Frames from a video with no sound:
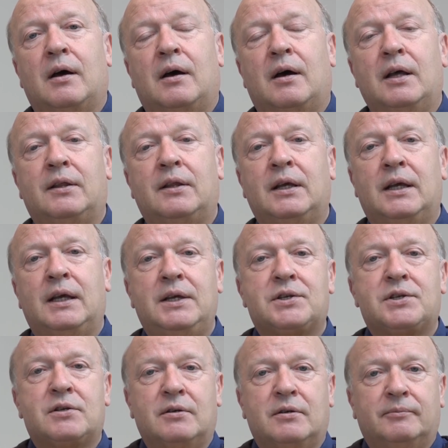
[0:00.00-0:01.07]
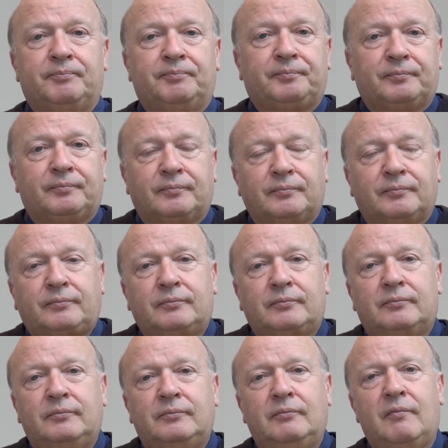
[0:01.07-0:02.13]
I think Easter
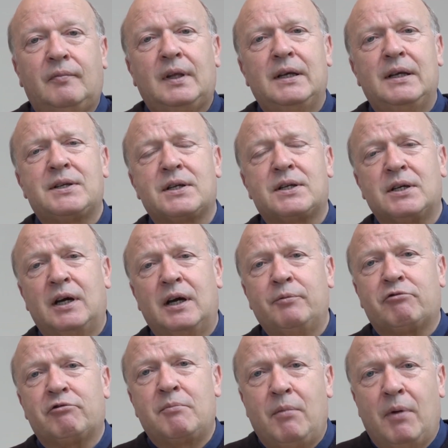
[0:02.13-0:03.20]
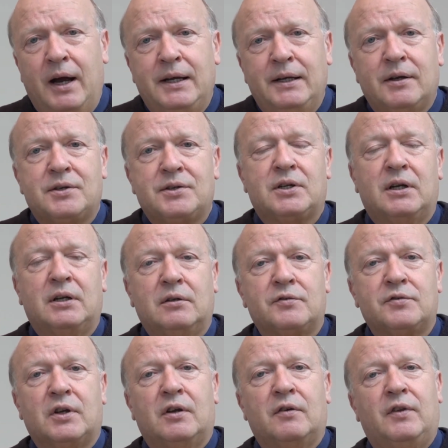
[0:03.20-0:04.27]
is a time to remind
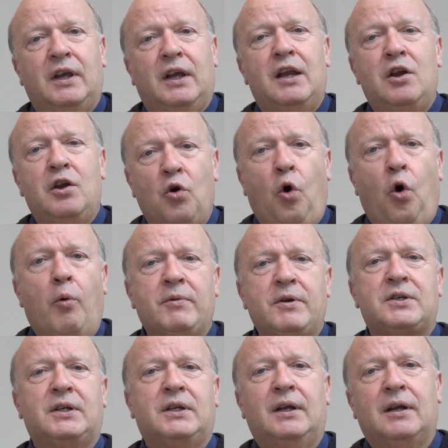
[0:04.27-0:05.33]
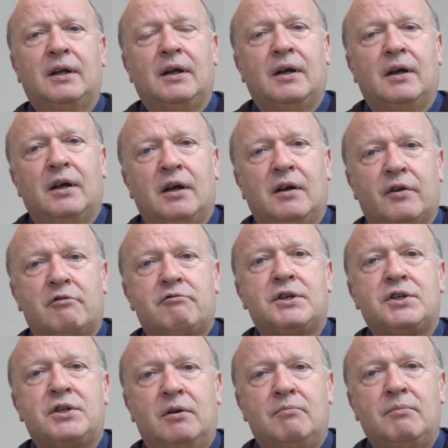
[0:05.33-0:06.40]
ourselves of the enormity of the
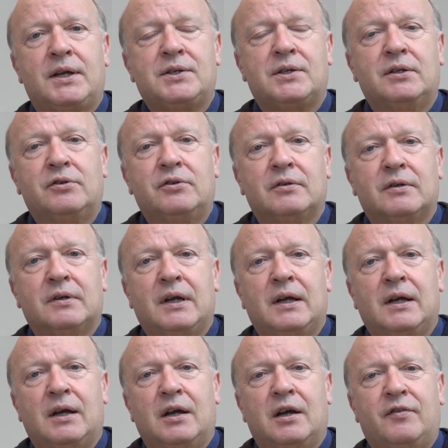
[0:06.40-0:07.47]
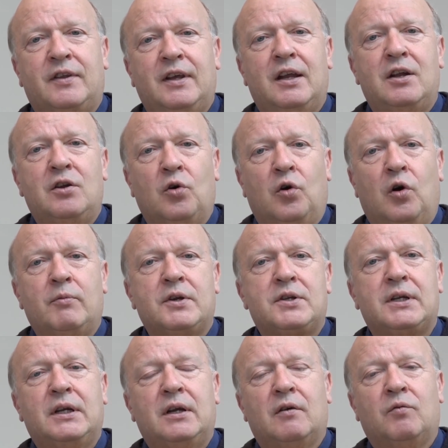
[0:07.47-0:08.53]
Christian message, of the
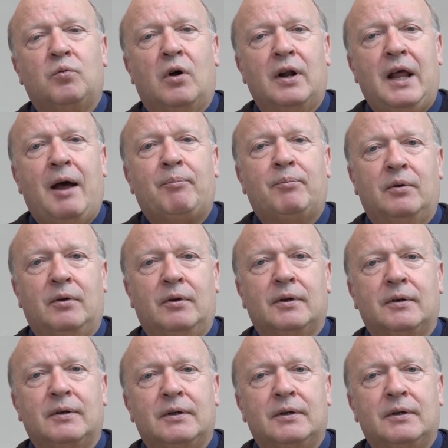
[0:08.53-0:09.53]
enormity of what happened.